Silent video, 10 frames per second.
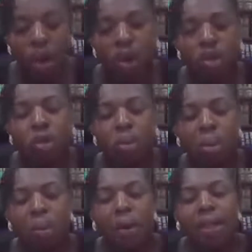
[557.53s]
on to
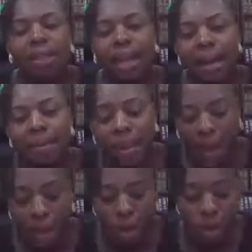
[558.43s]
maybe pay the debts
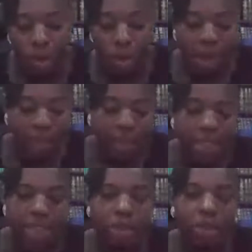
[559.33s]
I owe,
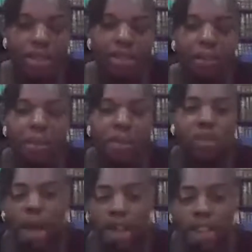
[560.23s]
taxes or
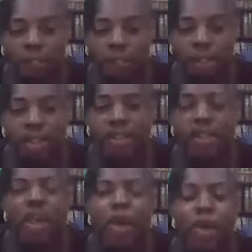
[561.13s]
testamentary
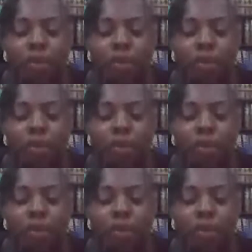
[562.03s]
expenses.